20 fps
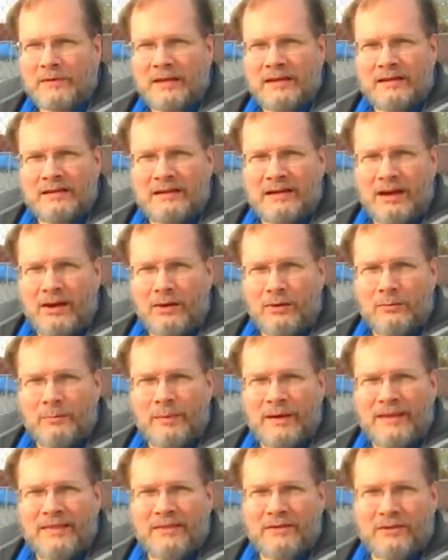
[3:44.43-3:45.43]

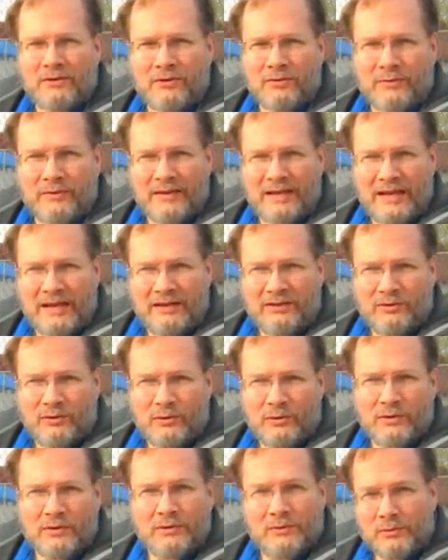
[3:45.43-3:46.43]
endowed by their
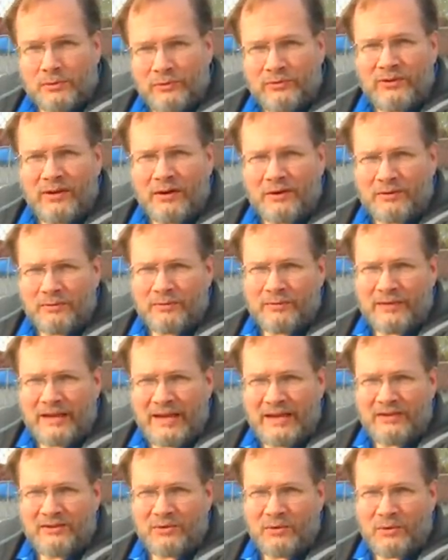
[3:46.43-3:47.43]
creator. Who's our
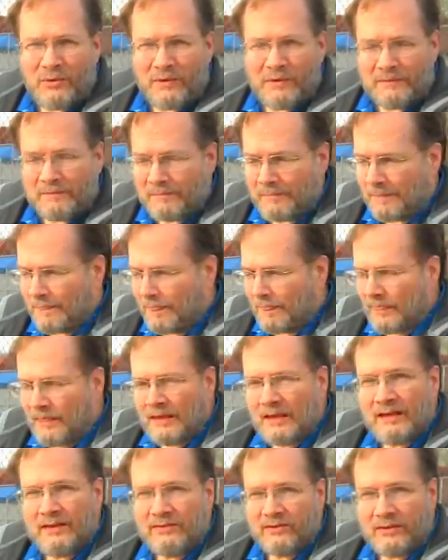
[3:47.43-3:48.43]
creator?
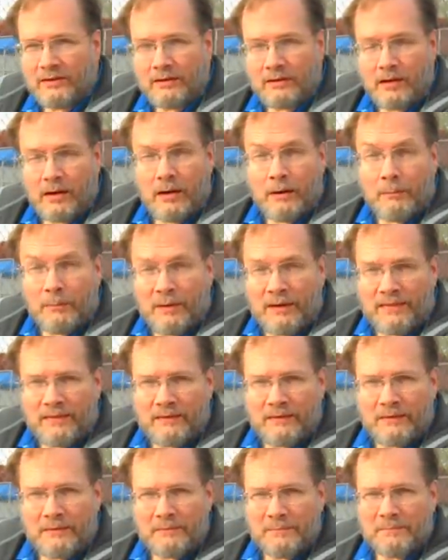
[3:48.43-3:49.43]
Is it our
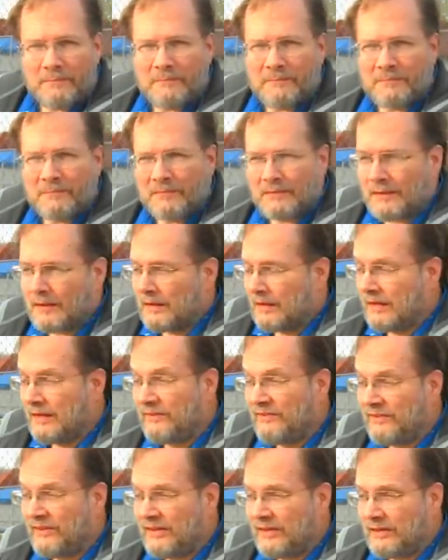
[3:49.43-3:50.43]
mother?
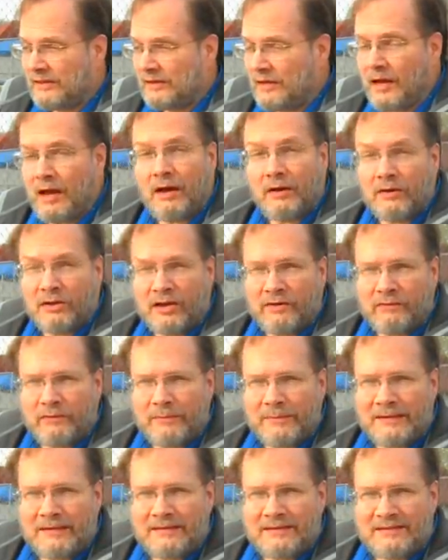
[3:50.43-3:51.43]
Is it our
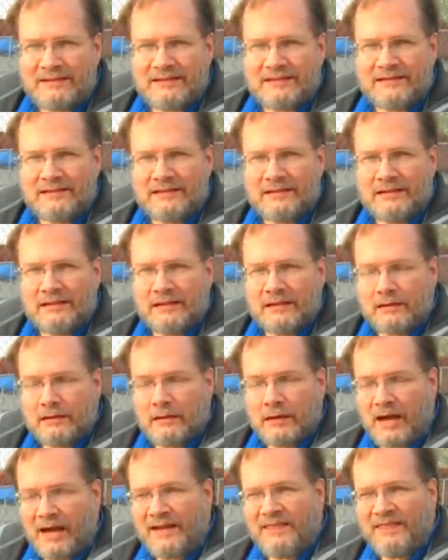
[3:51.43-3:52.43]
government?
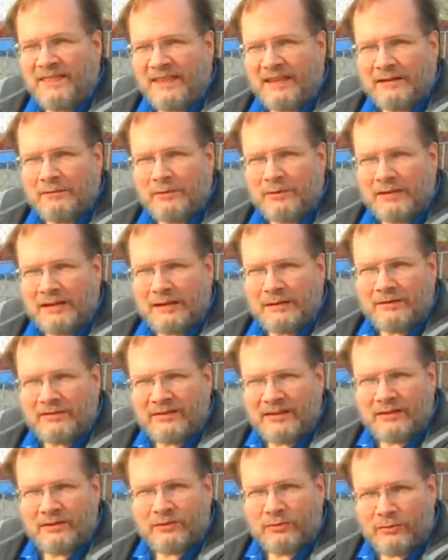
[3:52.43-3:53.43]
I think when they
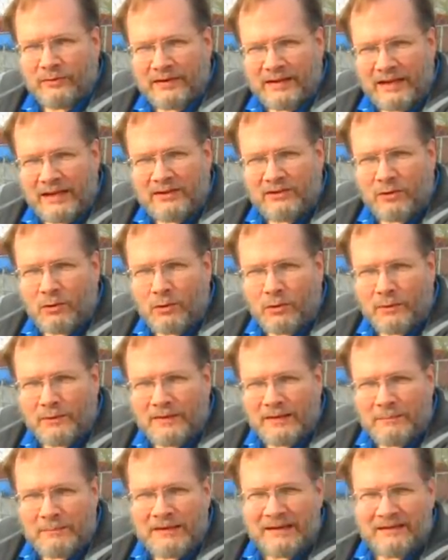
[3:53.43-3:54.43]
said
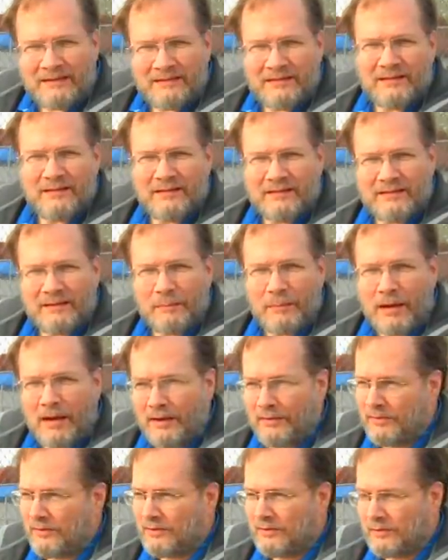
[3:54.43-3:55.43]
creator, they meant some
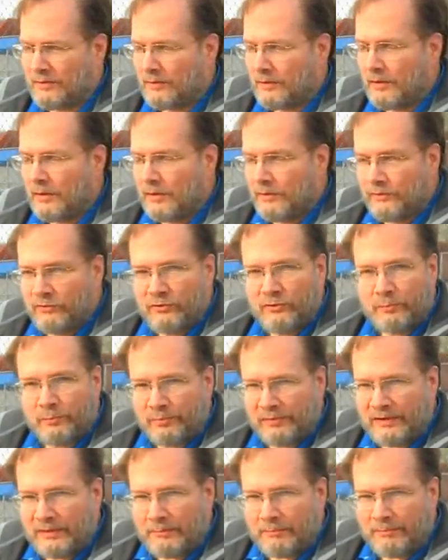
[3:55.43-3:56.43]
other
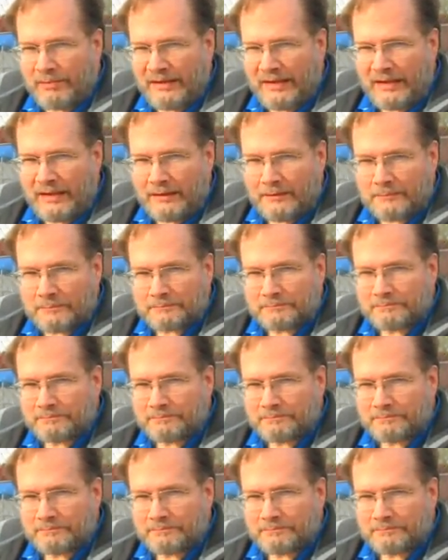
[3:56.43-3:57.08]
supreme being.